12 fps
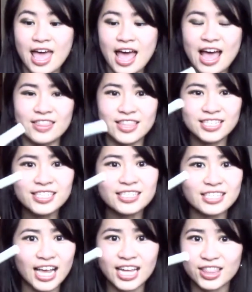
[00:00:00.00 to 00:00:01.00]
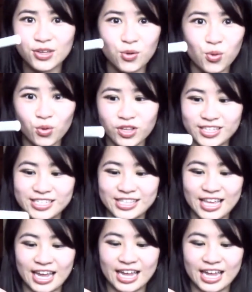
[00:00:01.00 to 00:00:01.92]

And this is like the coolest thing.